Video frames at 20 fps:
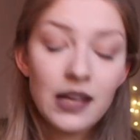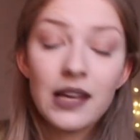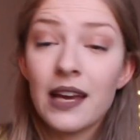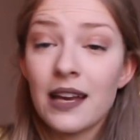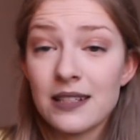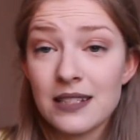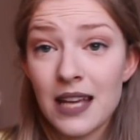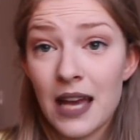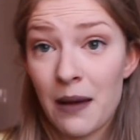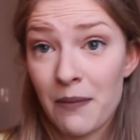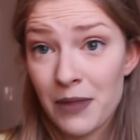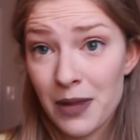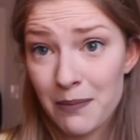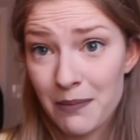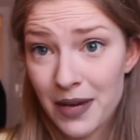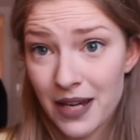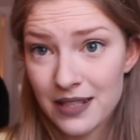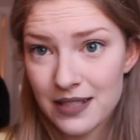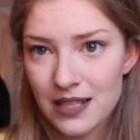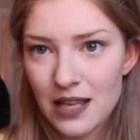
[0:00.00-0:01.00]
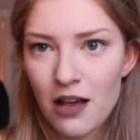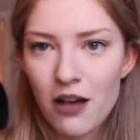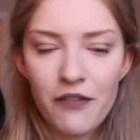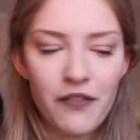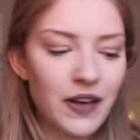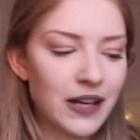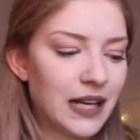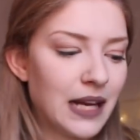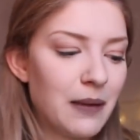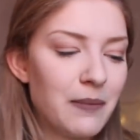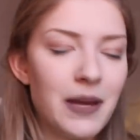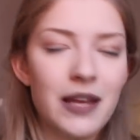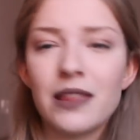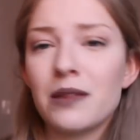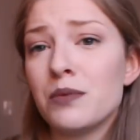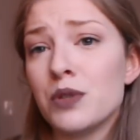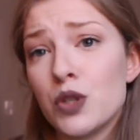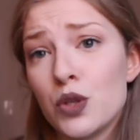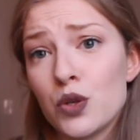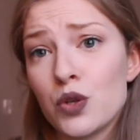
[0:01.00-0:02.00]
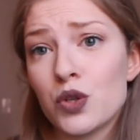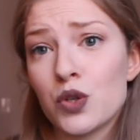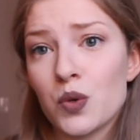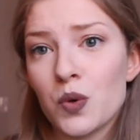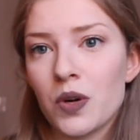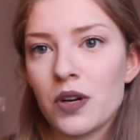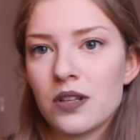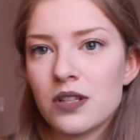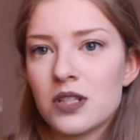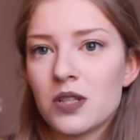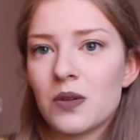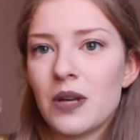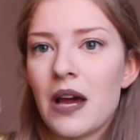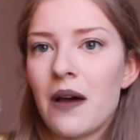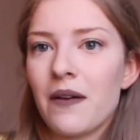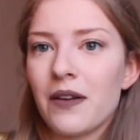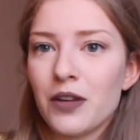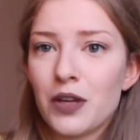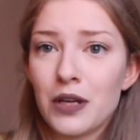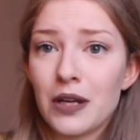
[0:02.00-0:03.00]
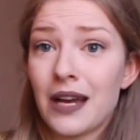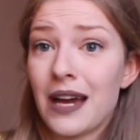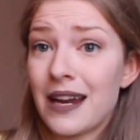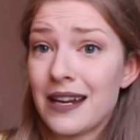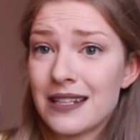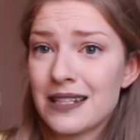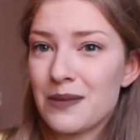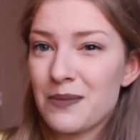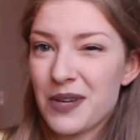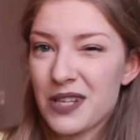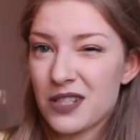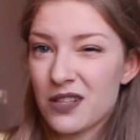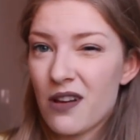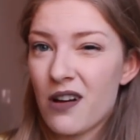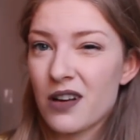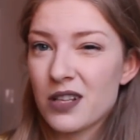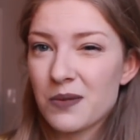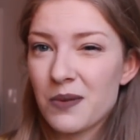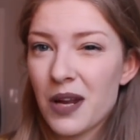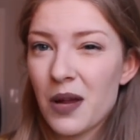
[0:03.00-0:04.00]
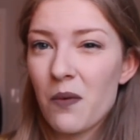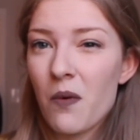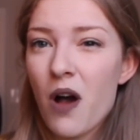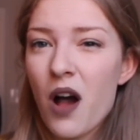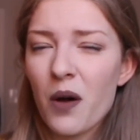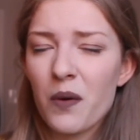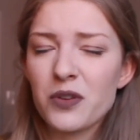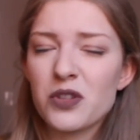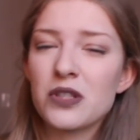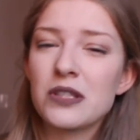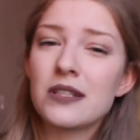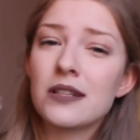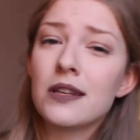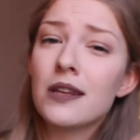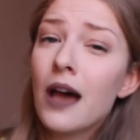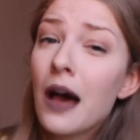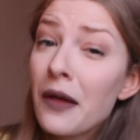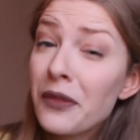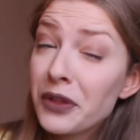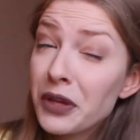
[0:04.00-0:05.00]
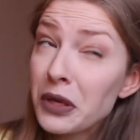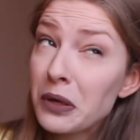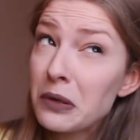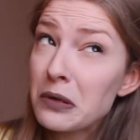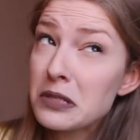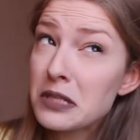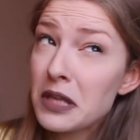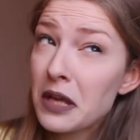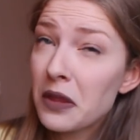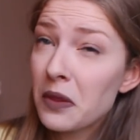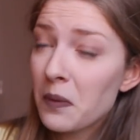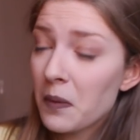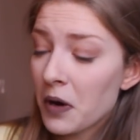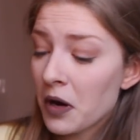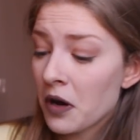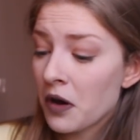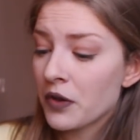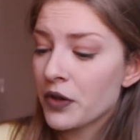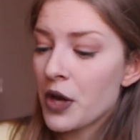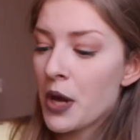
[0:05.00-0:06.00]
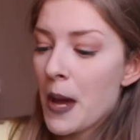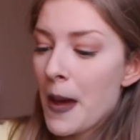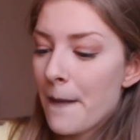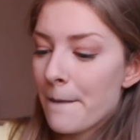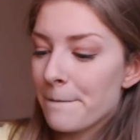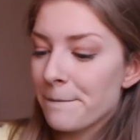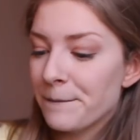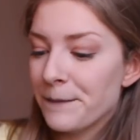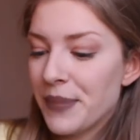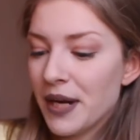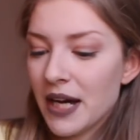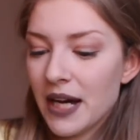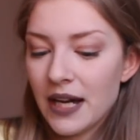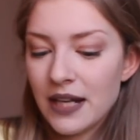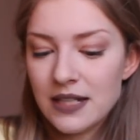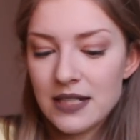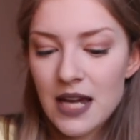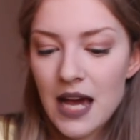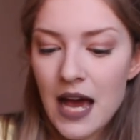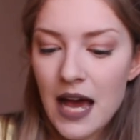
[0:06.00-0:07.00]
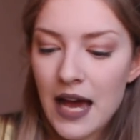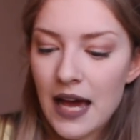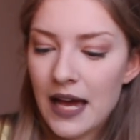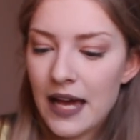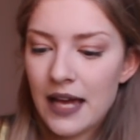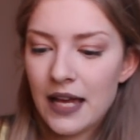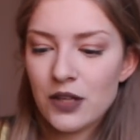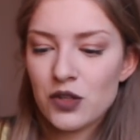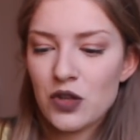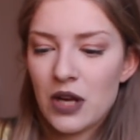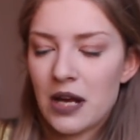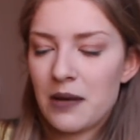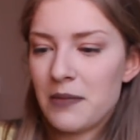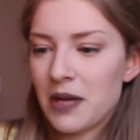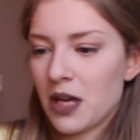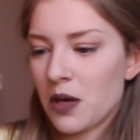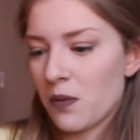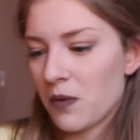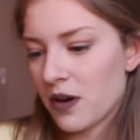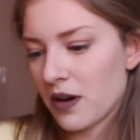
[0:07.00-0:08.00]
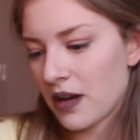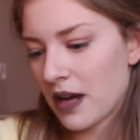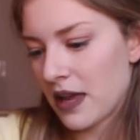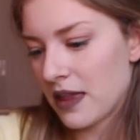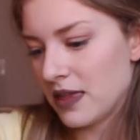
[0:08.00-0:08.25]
Yes, I hemmed them myself, and I made them too short. So now you can kind of see my socks when I walk, which is not the cutest thing in the world, but I try to make it work.